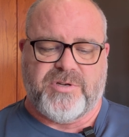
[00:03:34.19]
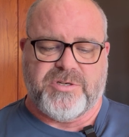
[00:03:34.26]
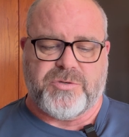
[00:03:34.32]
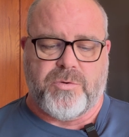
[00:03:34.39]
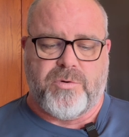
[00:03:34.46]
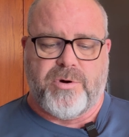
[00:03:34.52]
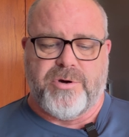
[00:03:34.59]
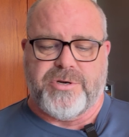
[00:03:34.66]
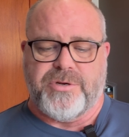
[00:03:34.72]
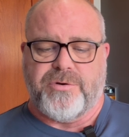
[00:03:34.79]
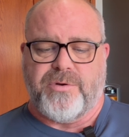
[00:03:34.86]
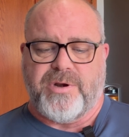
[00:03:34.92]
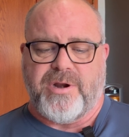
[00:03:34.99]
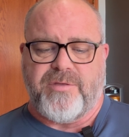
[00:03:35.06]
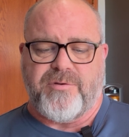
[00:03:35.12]
disorder due
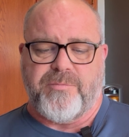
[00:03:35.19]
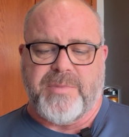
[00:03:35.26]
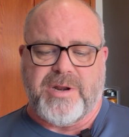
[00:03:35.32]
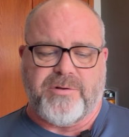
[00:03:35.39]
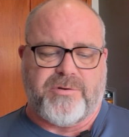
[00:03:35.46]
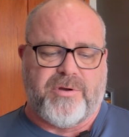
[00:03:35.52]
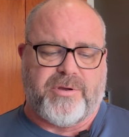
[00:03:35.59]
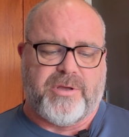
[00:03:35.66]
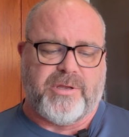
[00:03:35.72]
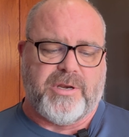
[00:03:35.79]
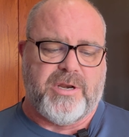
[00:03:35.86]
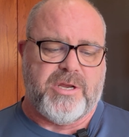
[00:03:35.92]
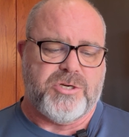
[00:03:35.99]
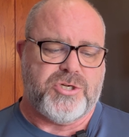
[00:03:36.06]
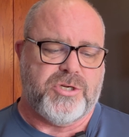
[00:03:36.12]
to another medical
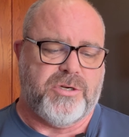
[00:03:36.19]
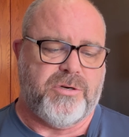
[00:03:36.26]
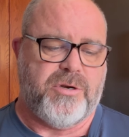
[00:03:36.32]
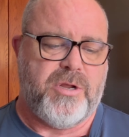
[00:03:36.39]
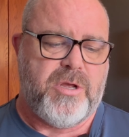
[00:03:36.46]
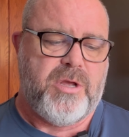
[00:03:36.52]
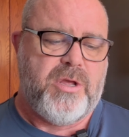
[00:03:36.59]
condition